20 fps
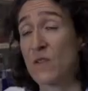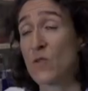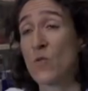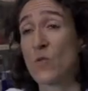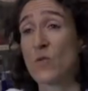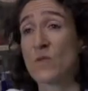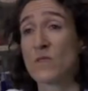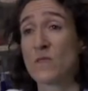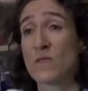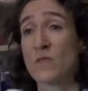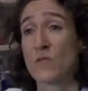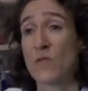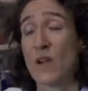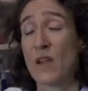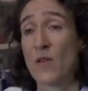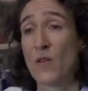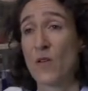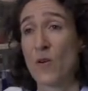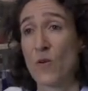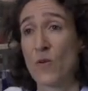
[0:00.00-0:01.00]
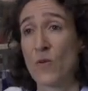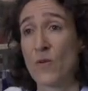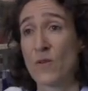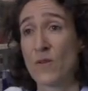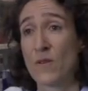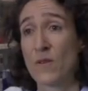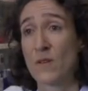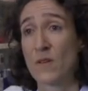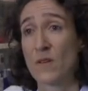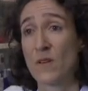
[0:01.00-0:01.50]
causes are unknown.
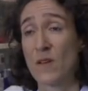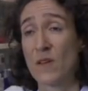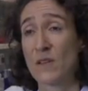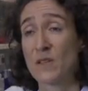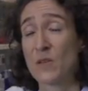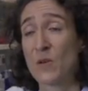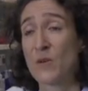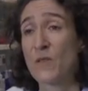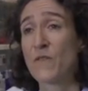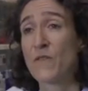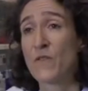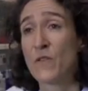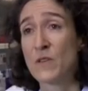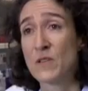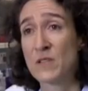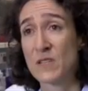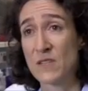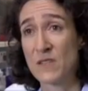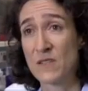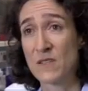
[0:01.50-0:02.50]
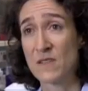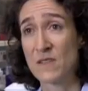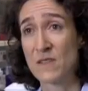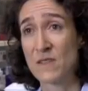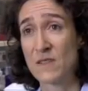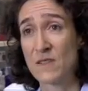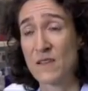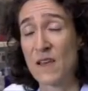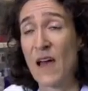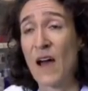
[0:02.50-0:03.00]
And so in the first
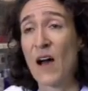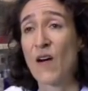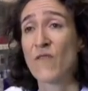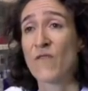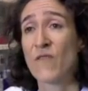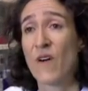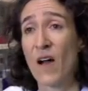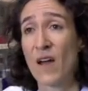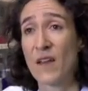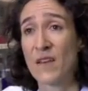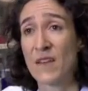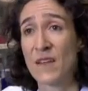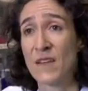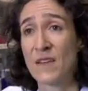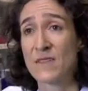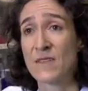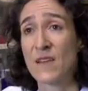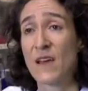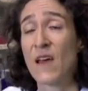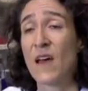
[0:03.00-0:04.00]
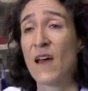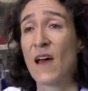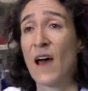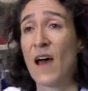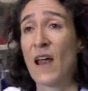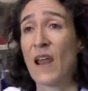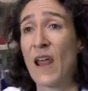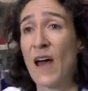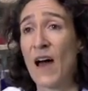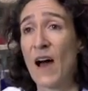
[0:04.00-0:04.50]
instance, our findings
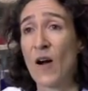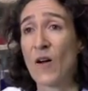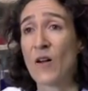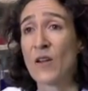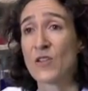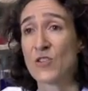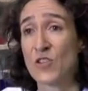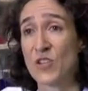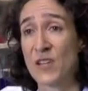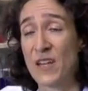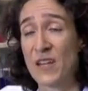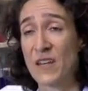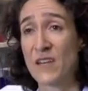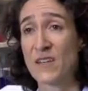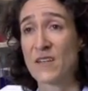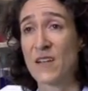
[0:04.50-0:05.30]
allow genetic